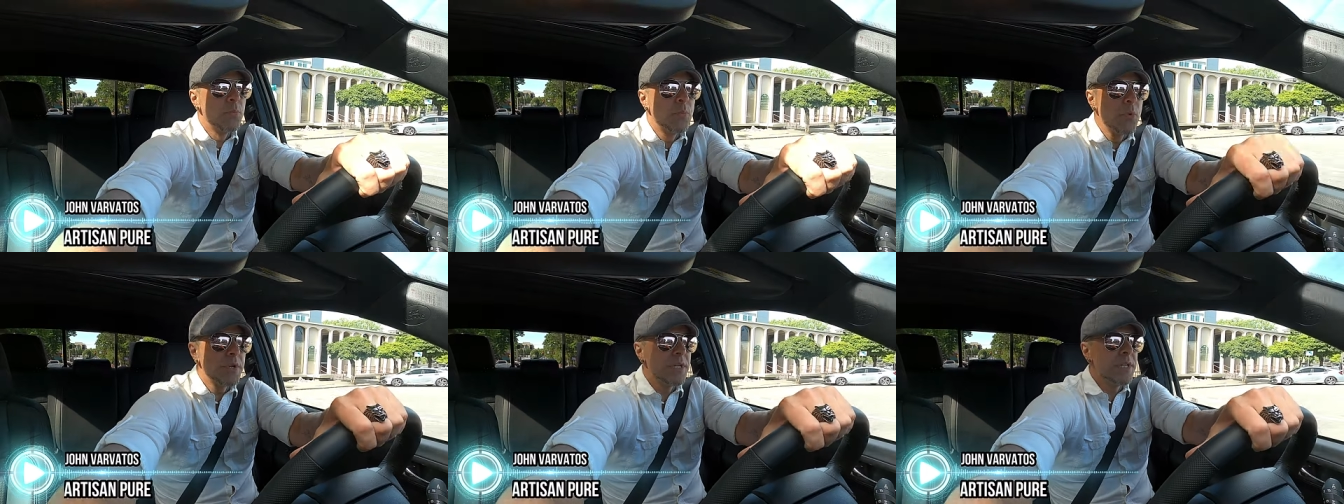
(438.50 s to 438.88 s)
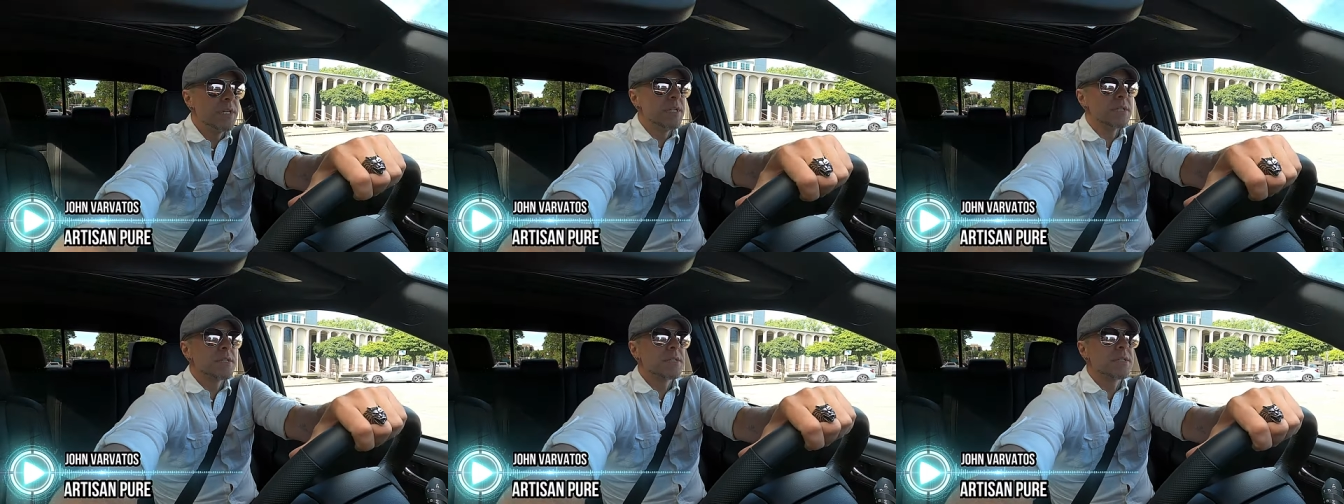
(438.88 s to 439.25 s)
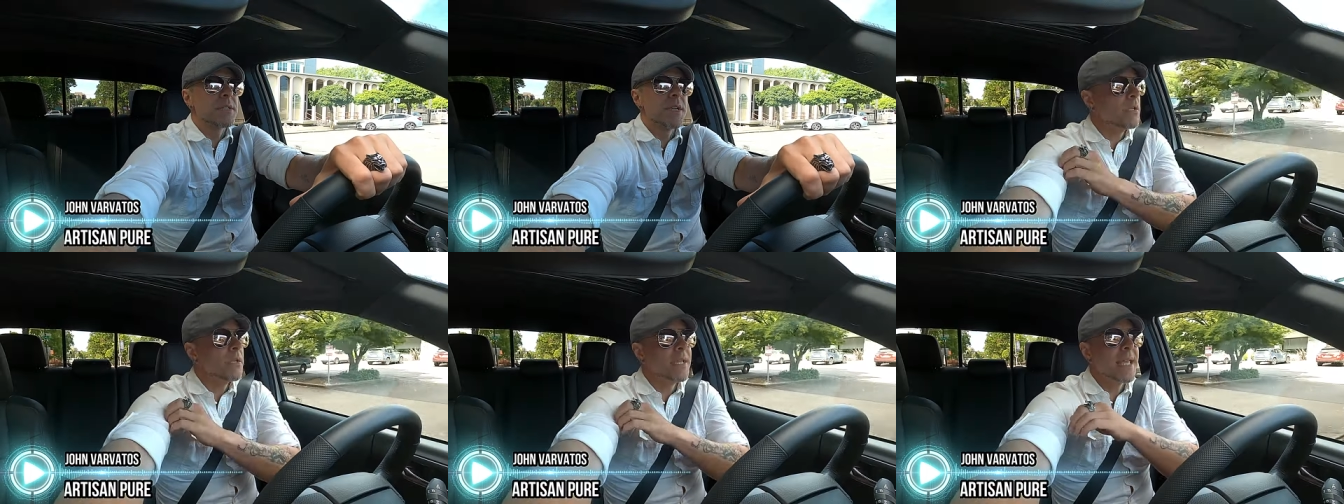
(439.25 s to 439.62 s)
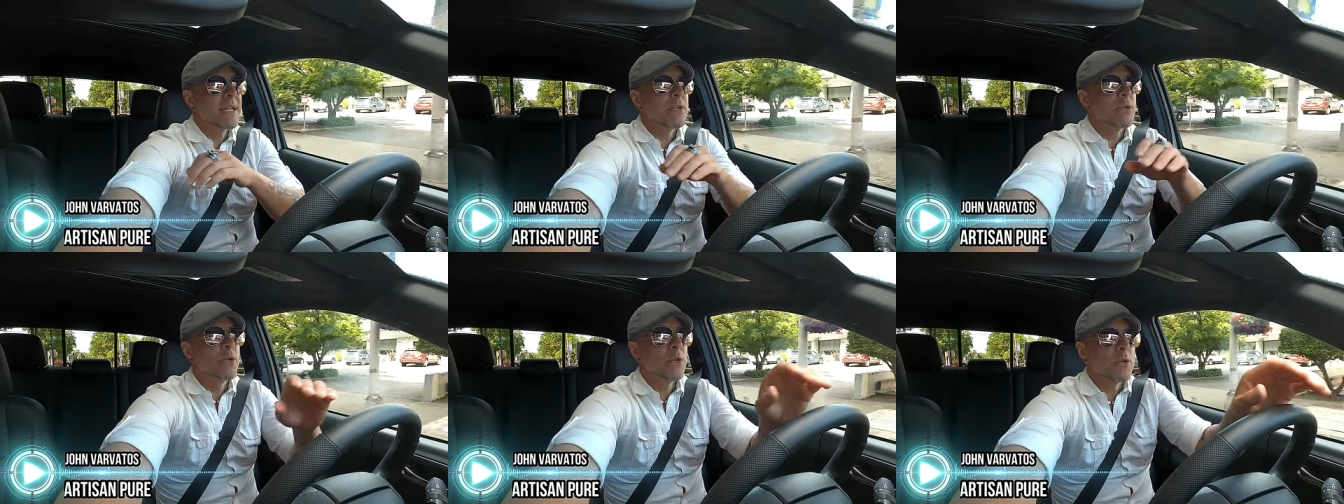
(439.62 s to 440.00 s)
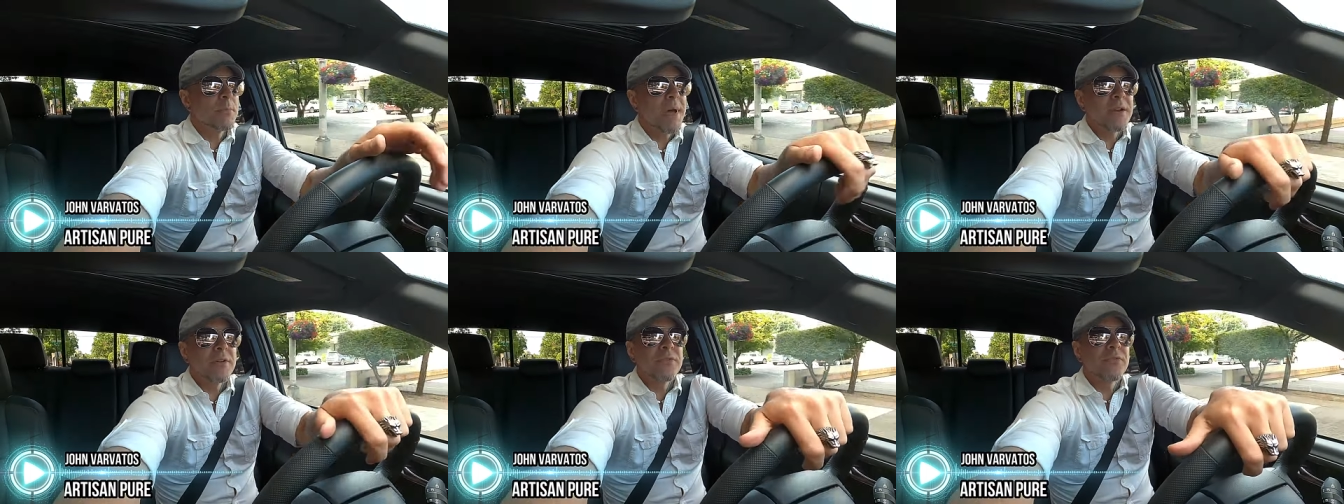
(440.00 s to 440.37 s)
woodiness. You get a good
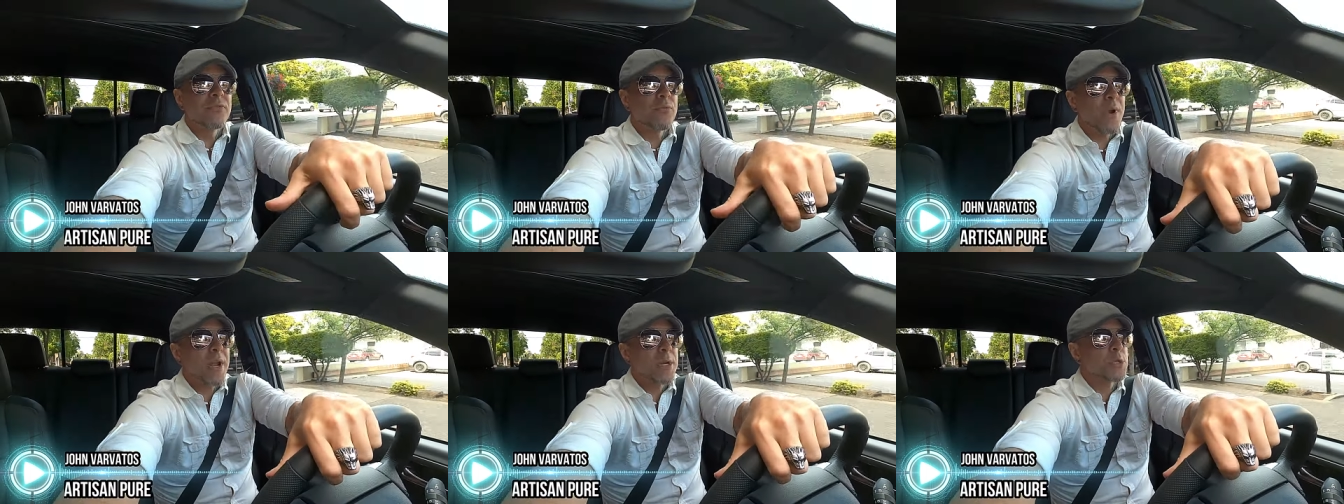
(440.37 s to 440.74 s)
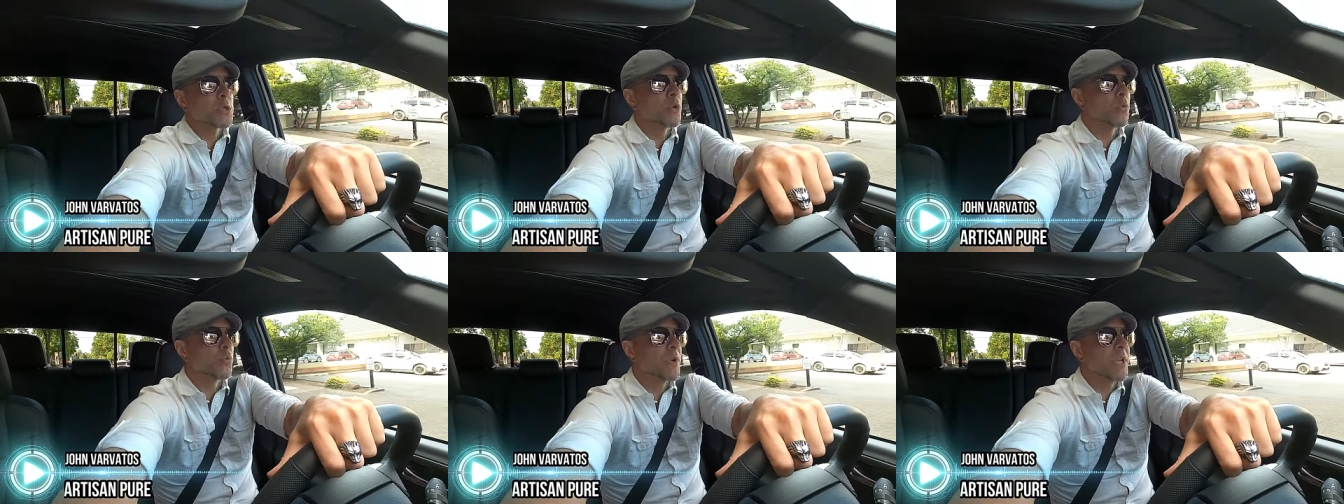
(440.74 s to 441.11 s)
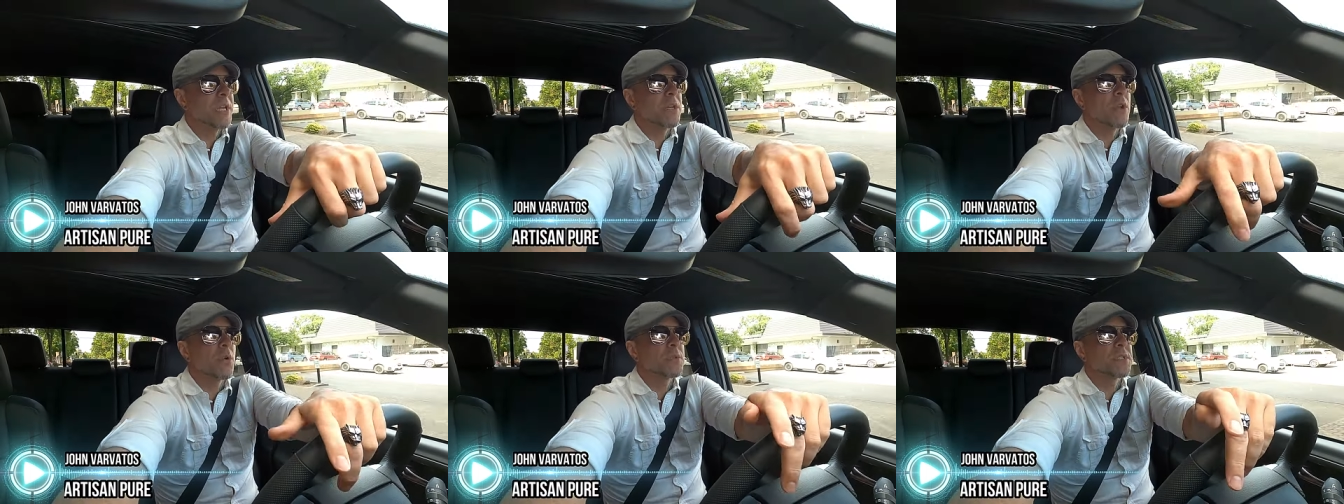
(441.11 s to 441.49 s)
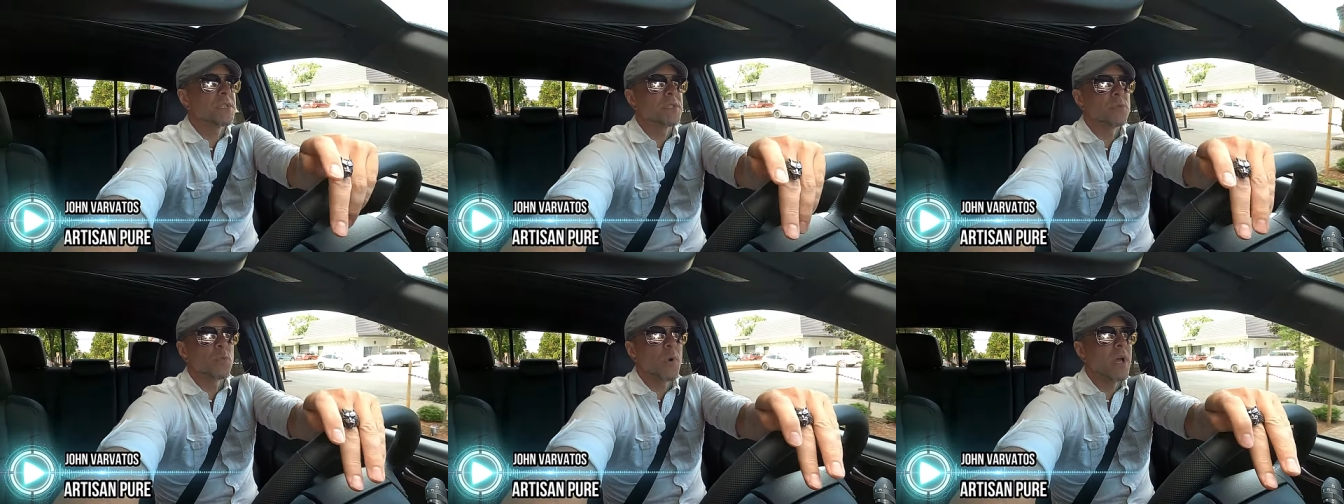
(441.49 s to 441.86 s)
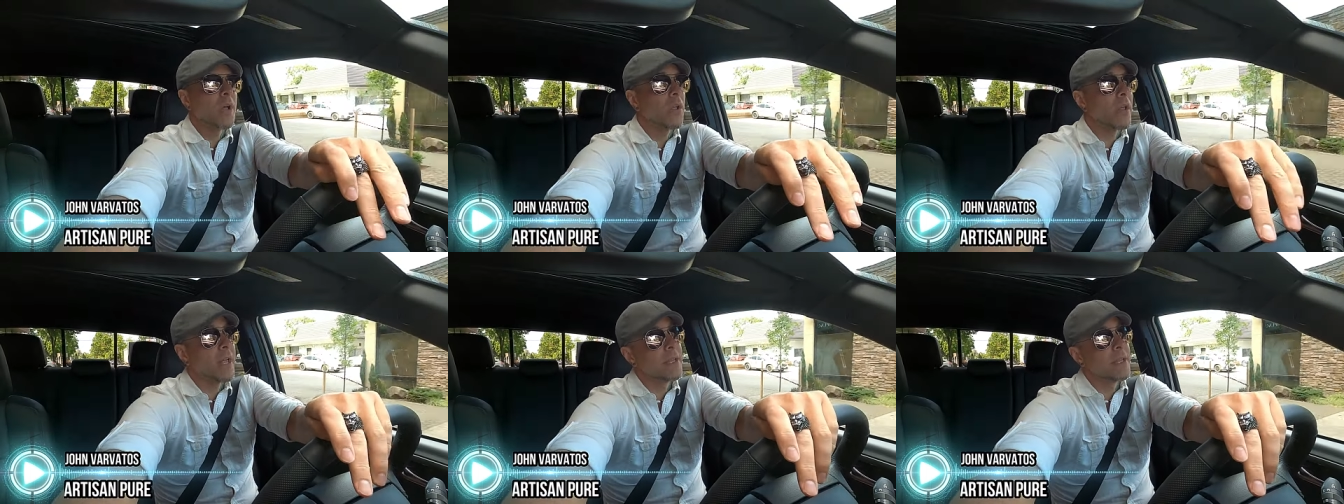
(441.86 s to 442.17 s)
amount of fresh green notes as well.